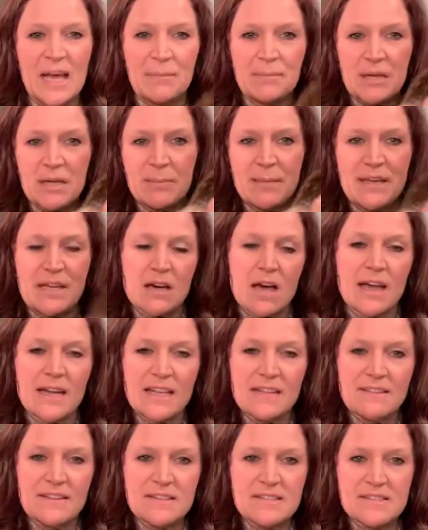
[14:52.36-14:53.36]
I'm gonna be
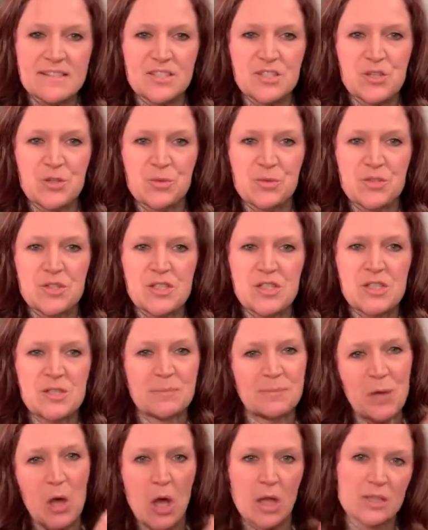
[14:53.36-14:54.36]
cutting this into
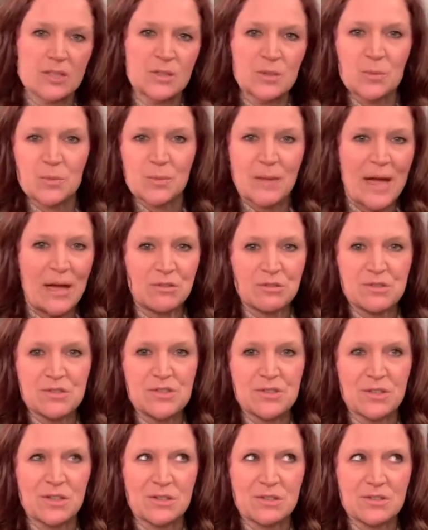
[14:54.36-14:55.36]
smaller round
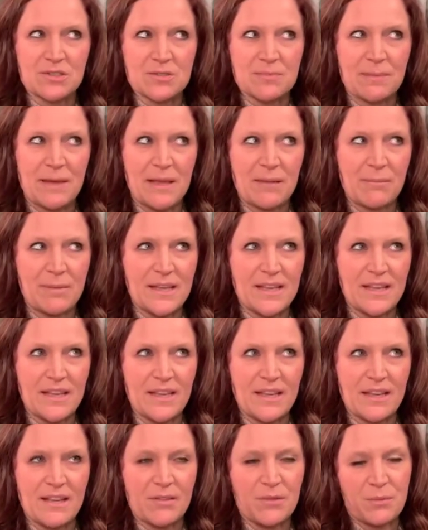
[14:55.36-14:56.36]
circles,
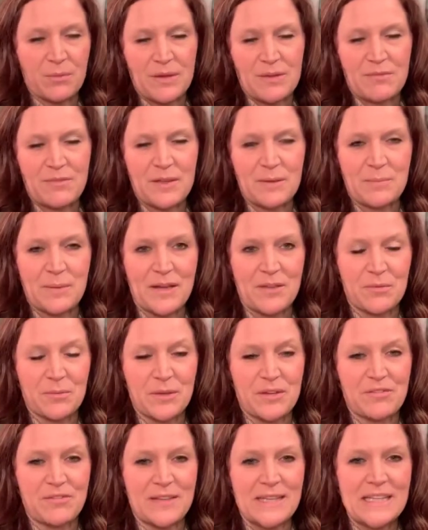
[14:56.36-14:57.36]
maybe three feet by
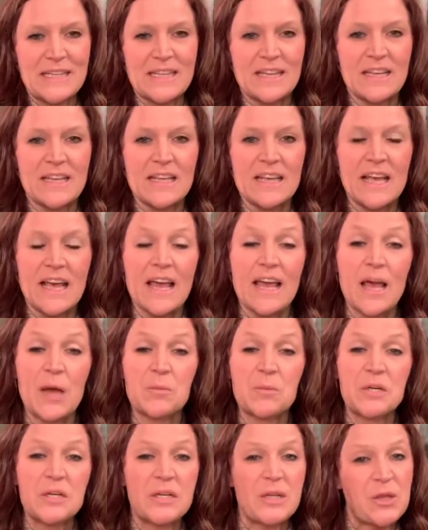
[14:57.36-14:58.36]
three feet,
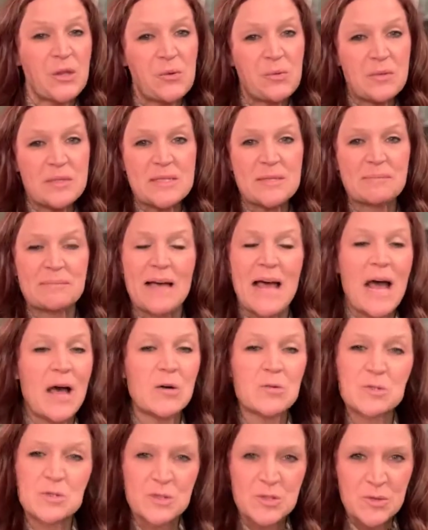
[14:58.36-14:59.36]
and we're gonna use them
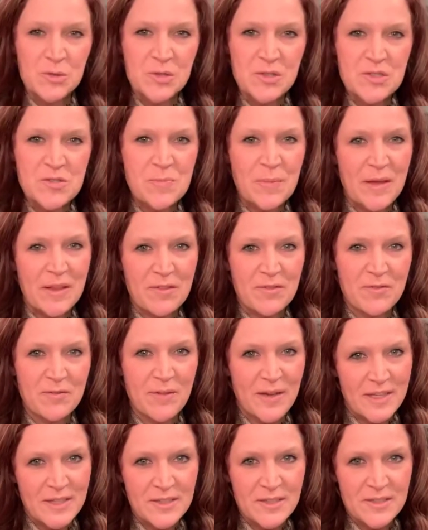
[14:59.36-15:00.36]
outdoors by the
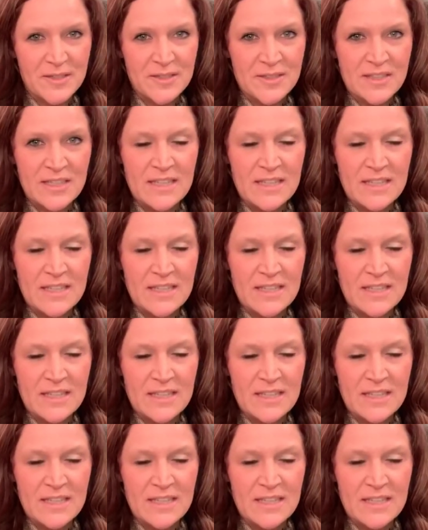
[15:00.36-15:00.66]
fire.